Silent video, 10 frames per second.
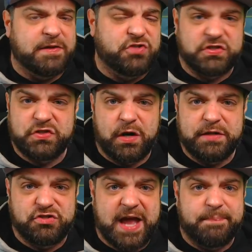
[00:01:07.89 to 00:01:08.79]
I just
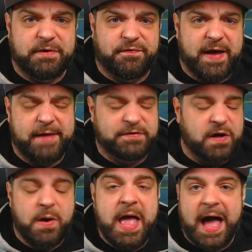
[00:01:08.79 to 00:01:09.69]
started chapter five,
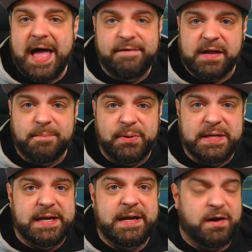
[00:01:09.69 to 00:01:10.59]
so I haven't
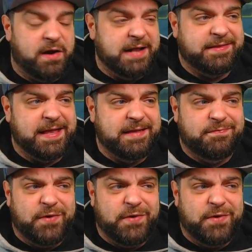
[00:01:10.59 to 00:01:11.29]
completed it or anything.